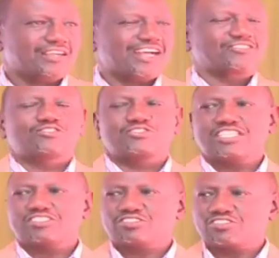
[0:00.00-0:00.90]

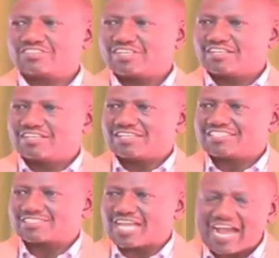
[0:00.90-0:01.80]
association
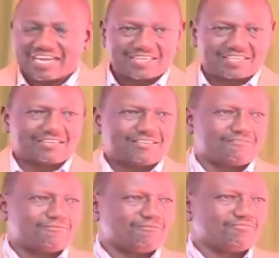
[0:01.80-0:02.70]
is earned,
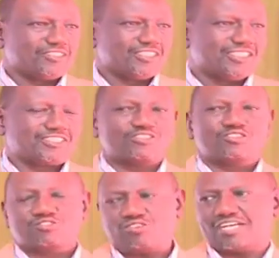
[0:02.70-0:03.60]
it's
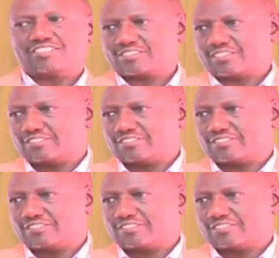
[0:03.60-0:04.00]
not forced.